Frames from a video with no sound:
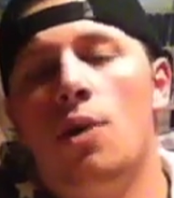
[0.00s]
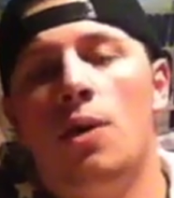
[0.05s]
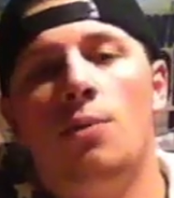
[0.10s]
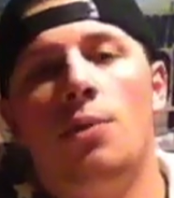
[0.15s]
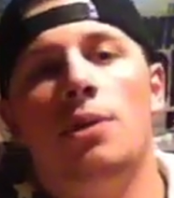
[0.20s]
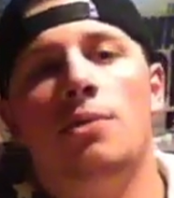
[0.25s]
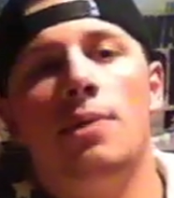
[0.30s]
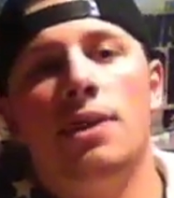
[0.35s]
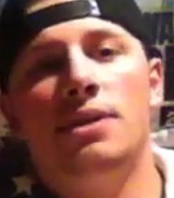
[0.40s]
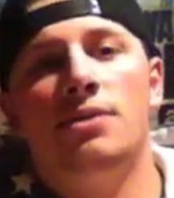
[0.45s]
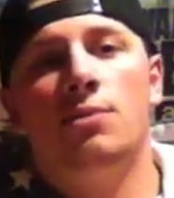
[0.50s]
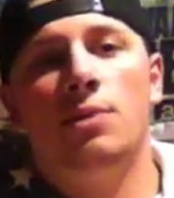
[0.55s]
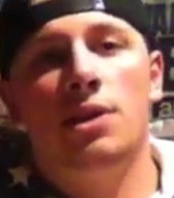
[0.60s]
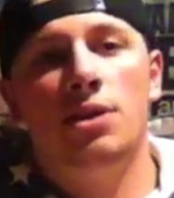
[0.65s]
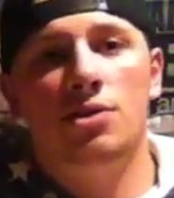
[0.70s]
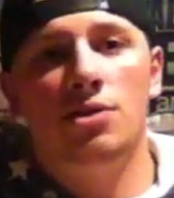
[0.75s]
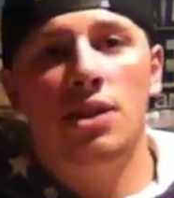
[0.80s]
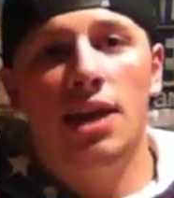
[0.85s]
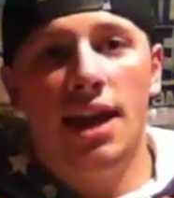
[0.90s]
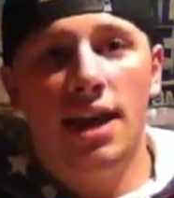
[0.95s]

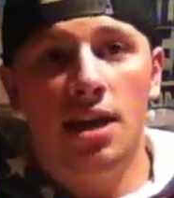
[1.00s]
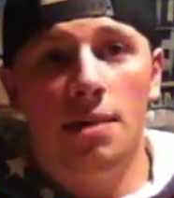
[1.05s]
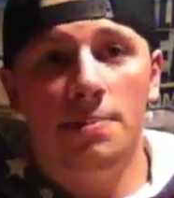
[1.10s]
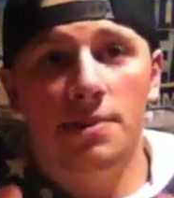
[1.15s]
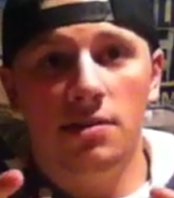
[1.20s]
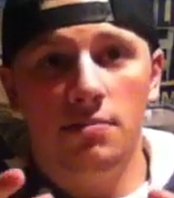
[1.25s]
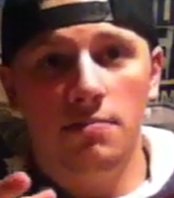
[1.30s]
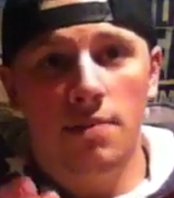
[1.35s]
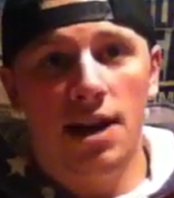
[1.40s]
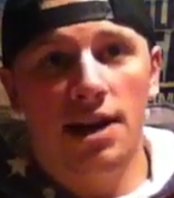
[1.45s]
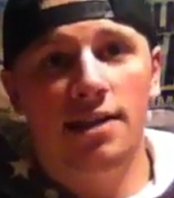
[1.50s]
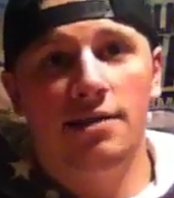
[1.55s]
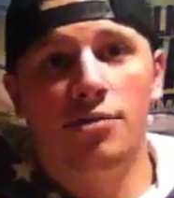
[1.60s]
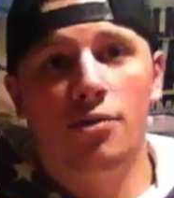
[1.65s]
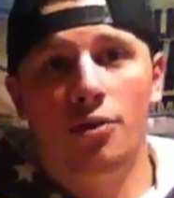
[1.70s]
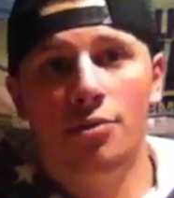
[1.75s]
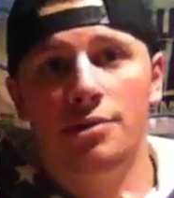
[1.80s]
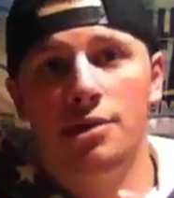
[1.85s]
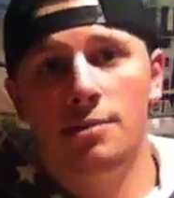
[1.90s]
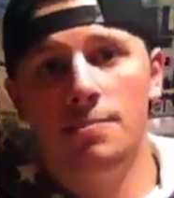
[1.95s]
usually hit up as many
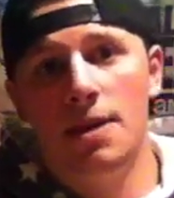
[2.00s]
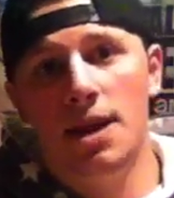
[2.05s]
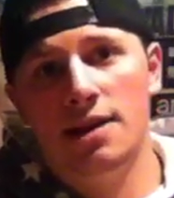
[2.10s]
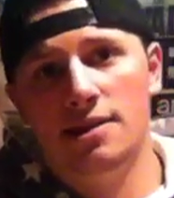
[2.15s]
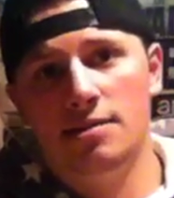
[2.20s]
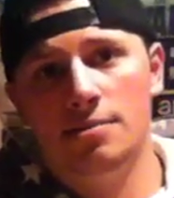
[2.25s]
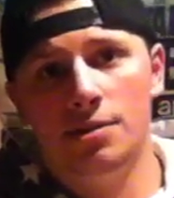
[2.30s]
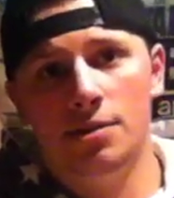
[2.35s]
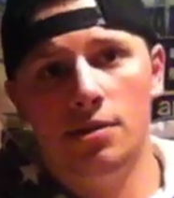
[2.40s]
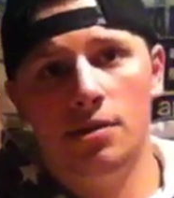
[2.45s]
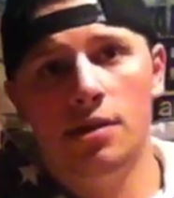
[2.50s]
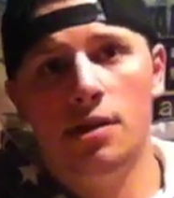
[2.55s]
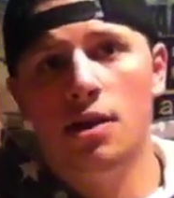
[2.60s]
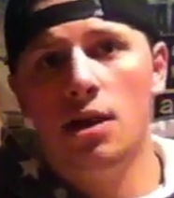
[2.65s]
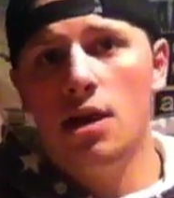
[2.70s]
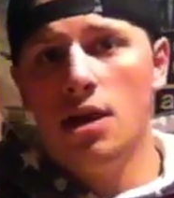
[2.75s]
tournaments as possible.